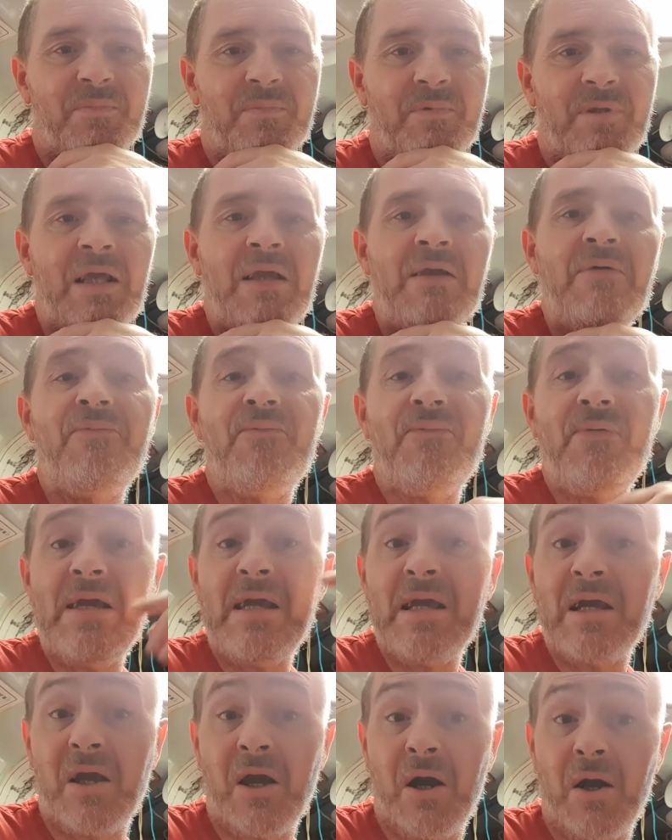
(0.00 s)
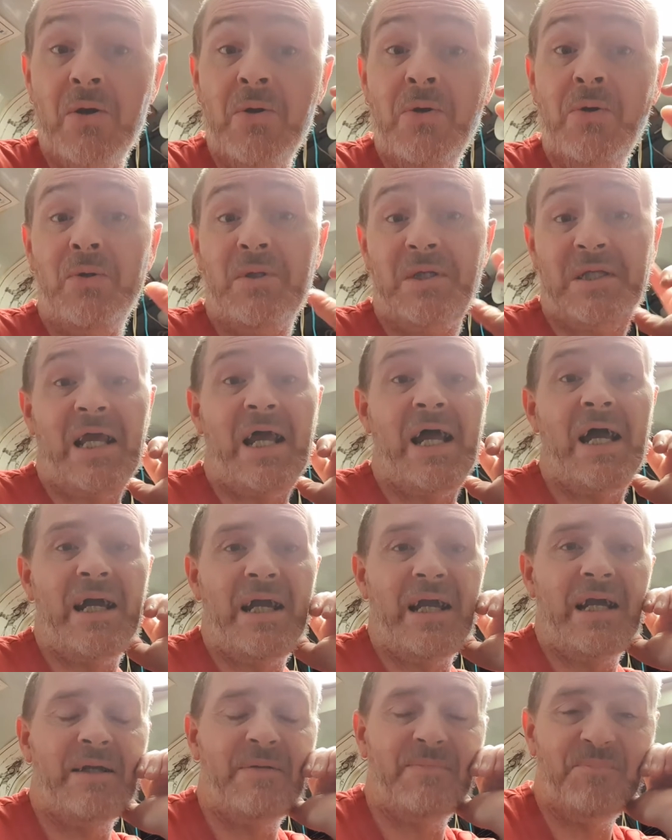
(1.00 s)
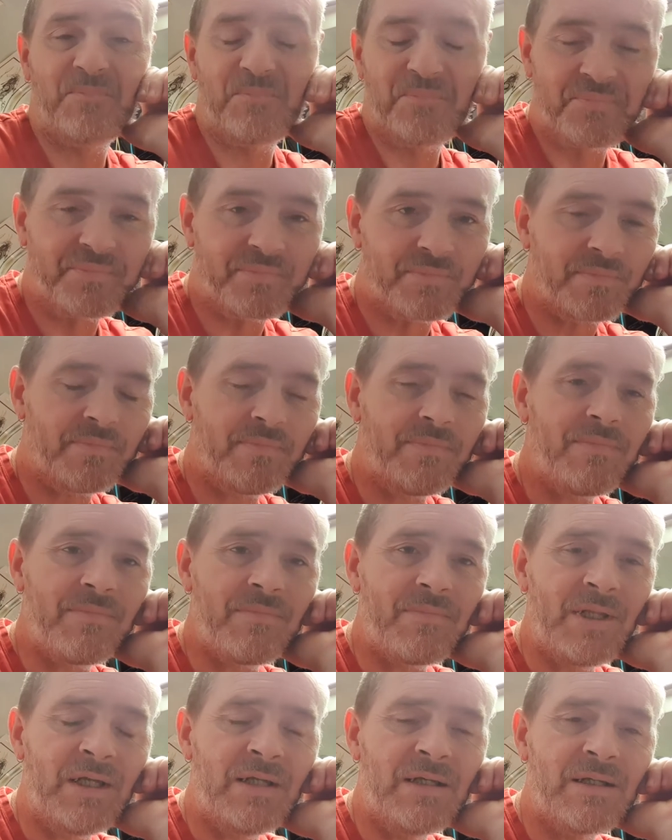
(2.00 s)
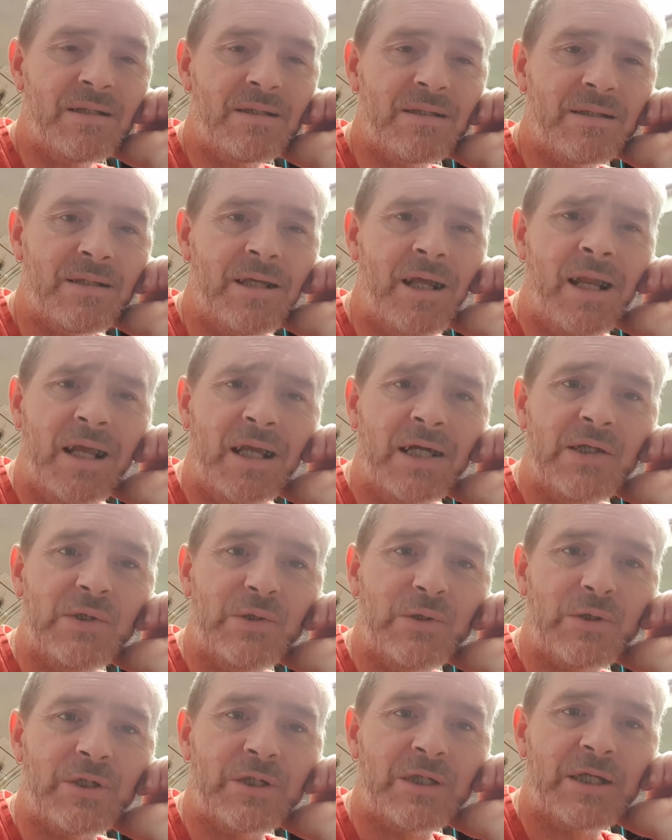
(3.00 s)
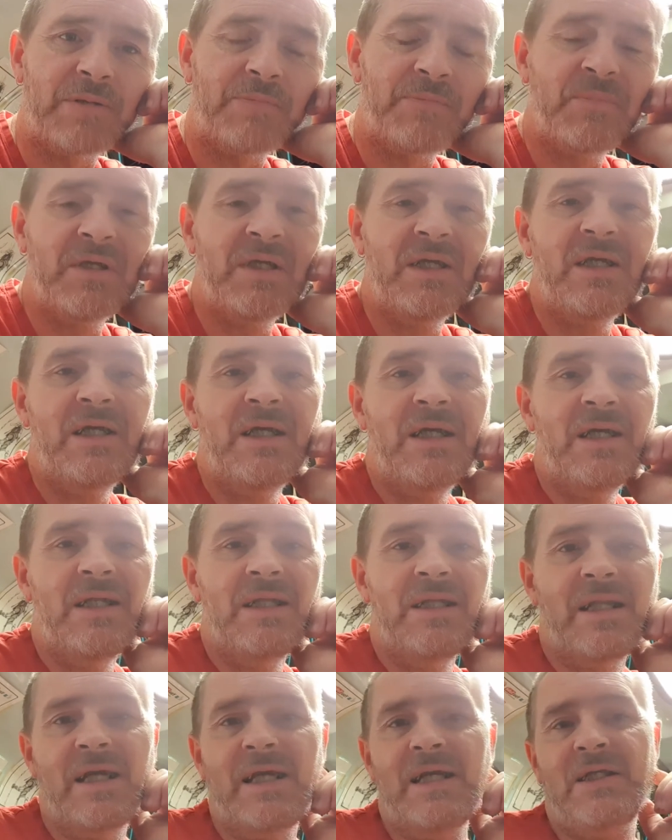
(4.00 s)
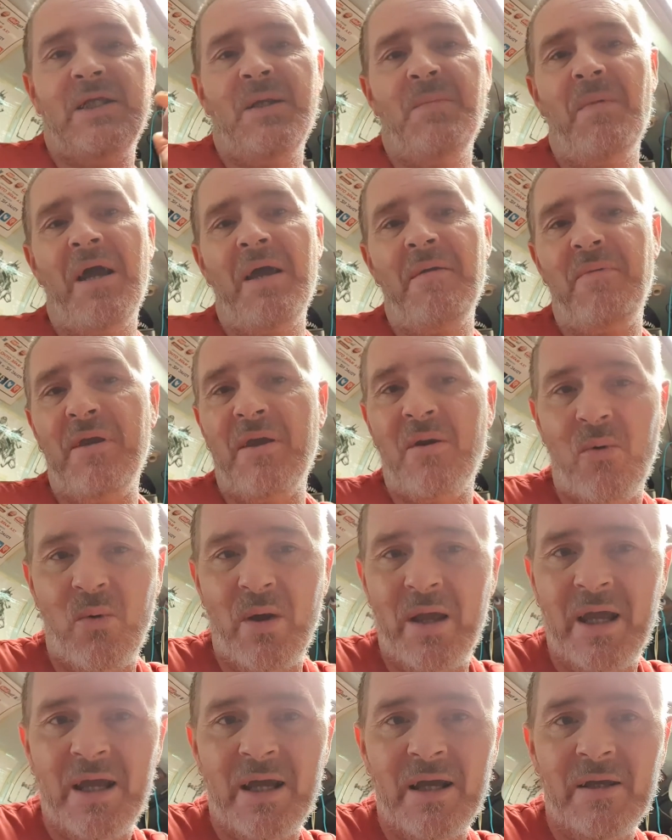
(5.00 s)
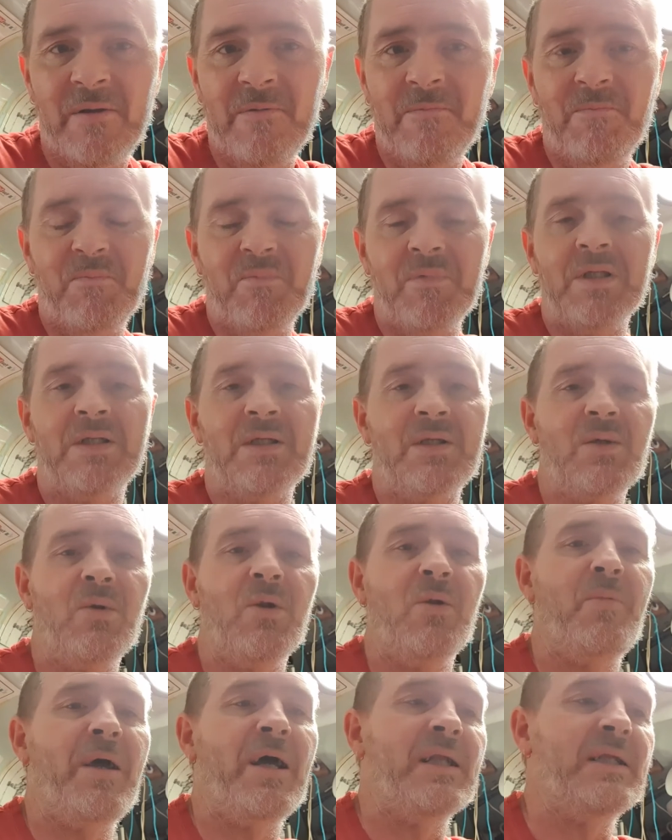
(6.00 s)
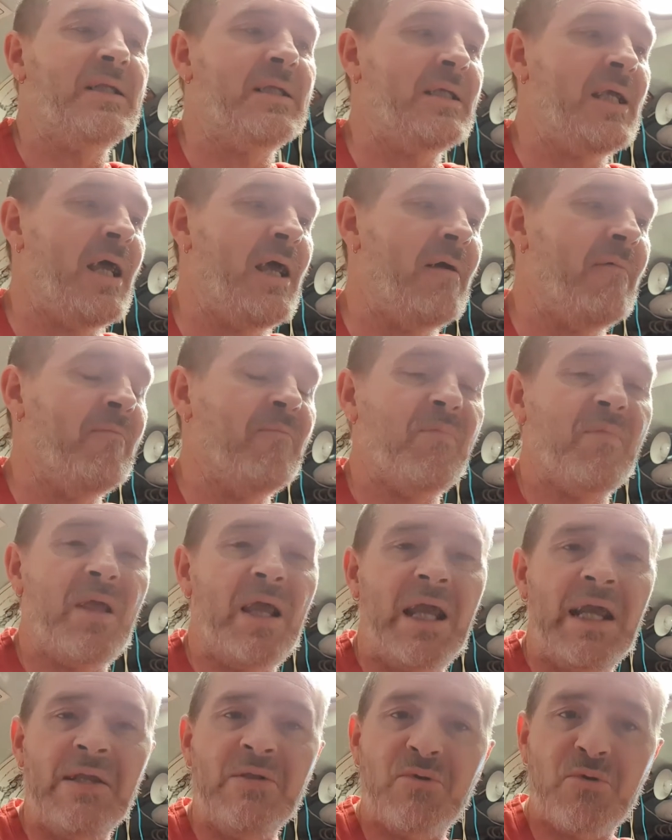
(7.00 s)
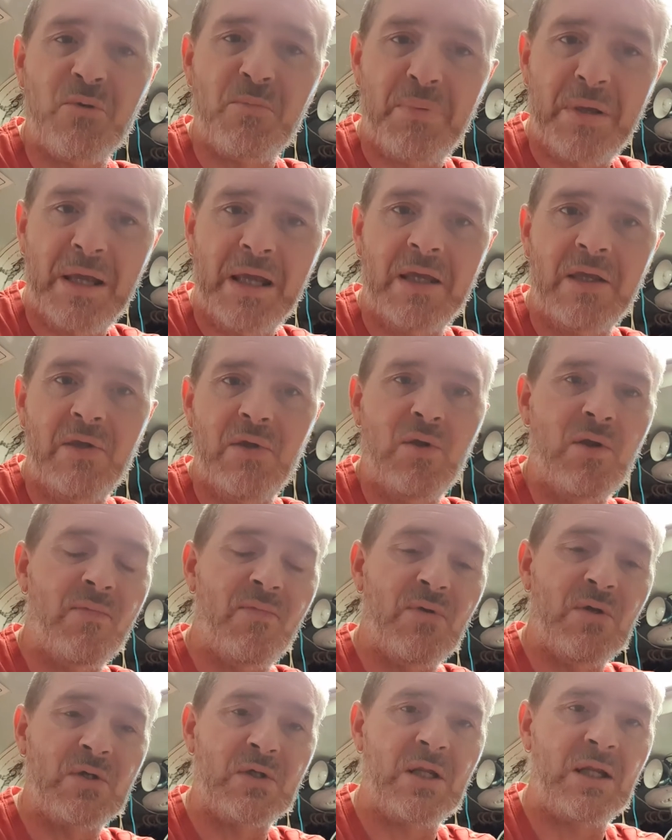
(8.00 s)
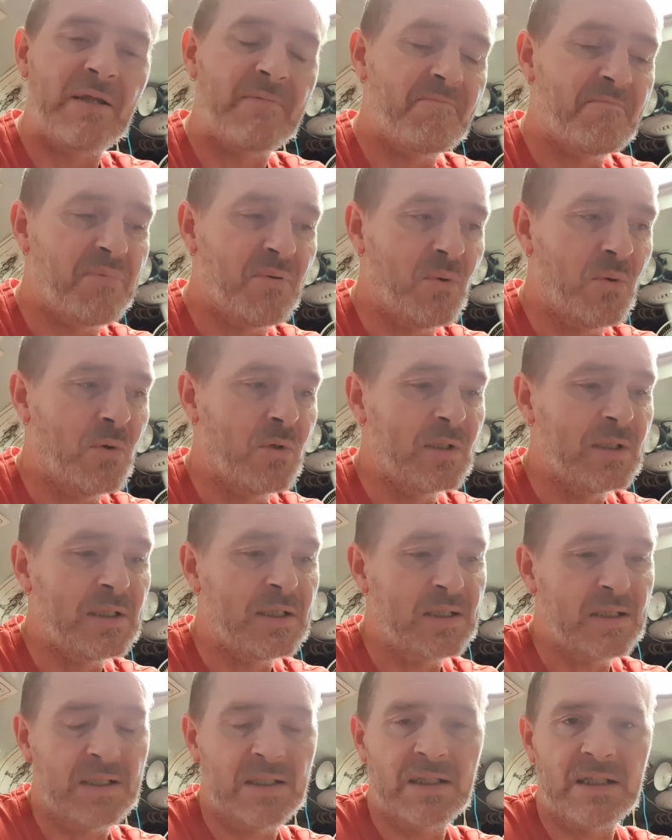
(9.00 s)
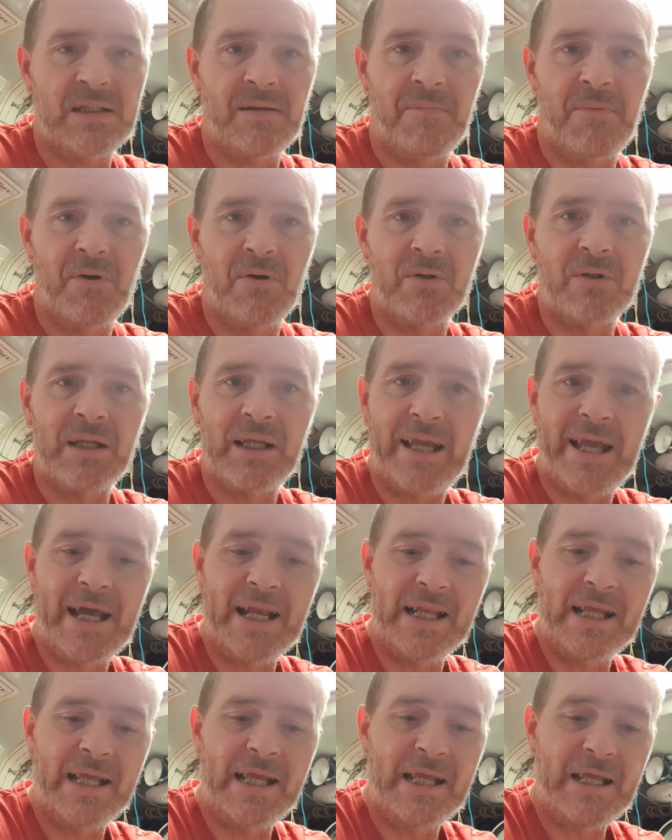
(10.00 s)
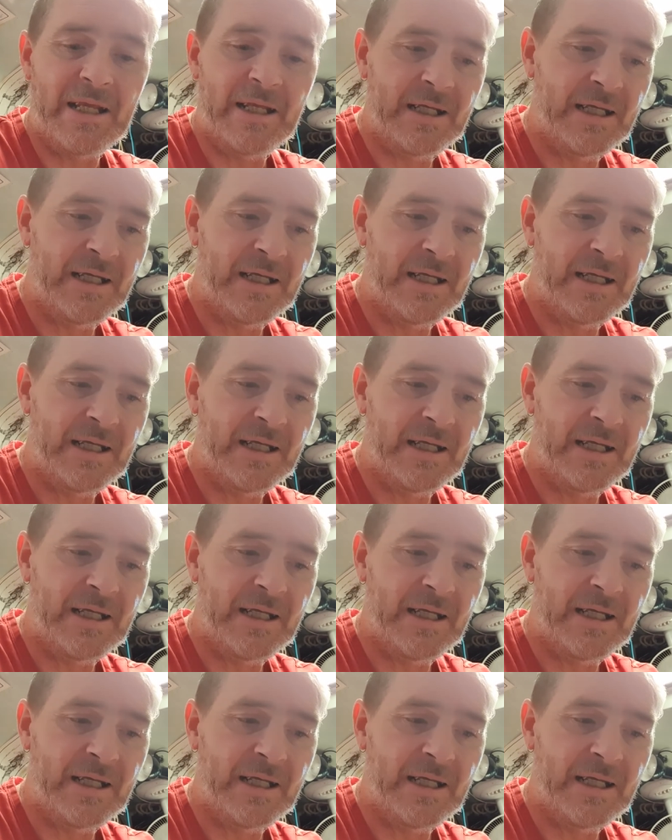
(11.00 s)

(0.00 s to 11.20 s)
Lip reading: The Fair Go saga. It's getting interesting. Now, as you may be aware, it's all about Andrew Peck, Universal Imports, and Siobhan Kelly.